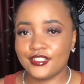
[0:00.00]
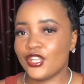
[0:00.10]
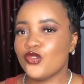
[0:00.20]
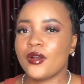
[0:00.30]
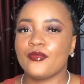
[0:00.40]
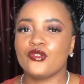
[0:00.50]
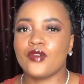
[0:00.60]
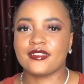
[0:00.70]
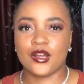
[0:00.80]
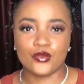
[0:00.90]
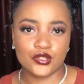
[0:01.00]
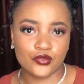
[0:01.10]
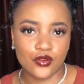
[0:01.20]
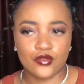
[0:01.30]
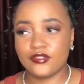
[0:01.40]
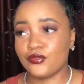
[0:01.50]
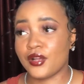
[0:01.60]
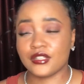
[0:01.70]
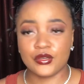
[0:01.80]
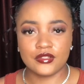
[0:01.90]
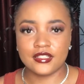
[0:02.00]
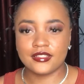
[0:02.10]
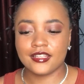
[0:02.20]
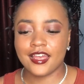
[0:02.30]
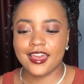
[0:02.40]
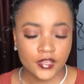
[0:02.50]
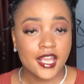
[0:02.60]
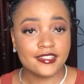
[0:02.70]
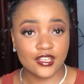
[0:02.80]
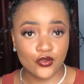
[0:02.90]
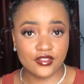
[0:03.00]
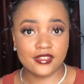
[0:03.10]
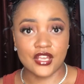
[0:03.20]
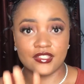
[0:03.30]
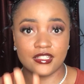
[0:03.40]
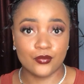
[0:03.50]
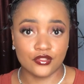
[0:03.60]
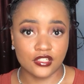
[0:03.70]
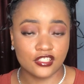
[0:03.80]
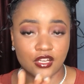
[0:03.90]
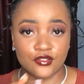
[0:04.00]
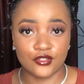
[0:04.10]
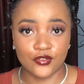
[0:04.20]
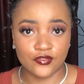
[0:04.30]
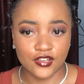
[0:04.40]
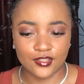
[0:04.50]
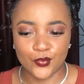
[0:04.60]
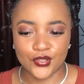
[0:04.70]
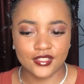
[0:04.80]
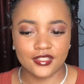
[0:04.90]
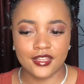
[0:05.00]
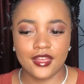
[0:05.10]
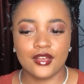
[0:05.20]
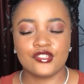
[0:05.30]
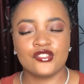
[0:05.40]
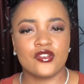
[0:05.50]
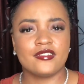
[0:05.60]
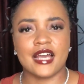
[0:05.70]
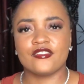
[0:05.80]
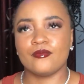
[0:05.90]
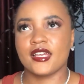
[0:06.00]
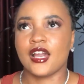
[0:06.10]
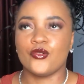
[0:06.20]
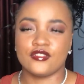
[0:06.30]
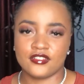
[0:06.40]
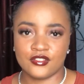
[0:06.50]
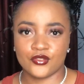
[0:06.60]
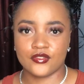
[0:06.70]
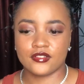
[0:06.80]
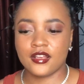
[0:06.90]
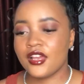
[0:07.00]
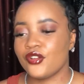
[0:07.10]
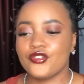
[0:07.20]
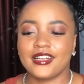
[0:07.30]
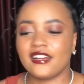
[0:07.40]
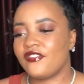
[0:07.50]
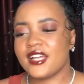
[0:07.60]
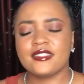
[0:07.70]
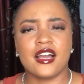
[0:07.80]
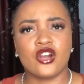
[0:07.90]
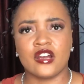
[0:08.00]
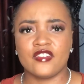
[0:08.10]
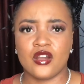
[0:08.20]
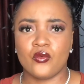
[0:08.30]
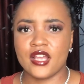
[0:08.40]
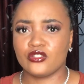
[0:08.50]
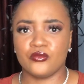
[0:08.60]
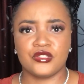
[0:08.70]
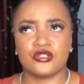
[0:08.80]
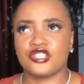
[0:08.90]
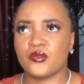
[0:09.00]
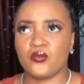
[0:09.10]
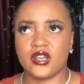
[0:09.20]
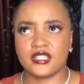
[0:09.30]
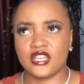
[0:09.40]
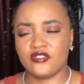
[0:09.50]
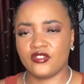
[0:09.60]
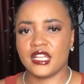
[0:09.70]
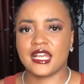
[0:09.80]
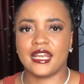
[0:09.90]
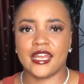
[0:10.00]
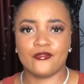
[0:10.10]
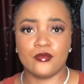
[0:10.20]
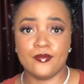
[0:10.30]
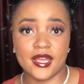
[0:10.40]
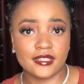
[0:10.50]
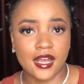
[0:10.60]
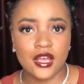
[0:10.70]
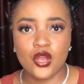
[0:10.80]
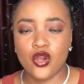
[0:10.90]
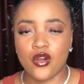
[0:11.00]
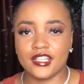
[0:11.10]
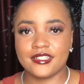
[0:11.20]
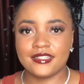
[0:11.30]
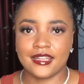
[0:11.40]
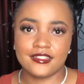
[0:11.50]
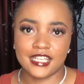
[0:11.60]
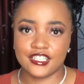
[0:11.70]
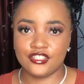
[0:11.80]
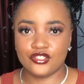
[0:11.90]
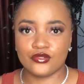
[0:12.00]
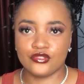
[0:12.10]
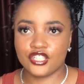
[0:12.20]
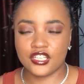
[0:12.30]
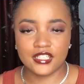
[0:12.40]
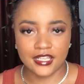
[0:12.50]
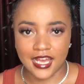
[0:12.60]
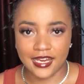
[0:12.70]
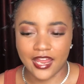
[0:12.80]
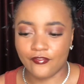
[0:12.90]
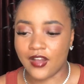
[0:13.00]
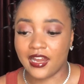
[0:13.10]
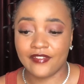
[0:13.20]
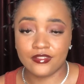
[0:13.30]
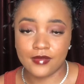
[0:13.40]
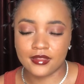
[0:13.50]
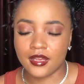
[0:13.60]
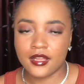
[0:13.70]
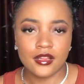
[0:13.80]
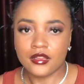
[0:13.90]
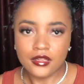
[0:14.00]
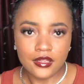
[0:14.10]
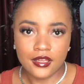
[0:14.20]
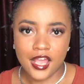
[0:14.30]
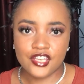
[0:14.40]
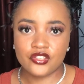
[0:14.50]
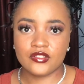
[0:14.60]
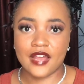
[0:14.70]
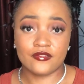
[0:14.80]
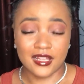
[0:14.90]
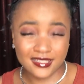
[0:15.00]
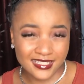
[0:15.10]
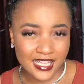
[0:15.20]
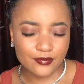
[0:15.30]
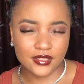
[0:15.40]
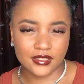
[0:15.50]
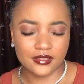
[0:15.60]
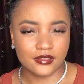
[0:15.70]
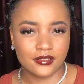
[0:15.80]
the human being who has her own struggles, who has her own this, it's a good thing that you see potential in your friend, but she's going to have to make her own decisions. You can advise her career-wise or relationship-wise, how you feel like her life will be better, or the things that she needs to change in her life, for her life to be better. And she doesn't have to accept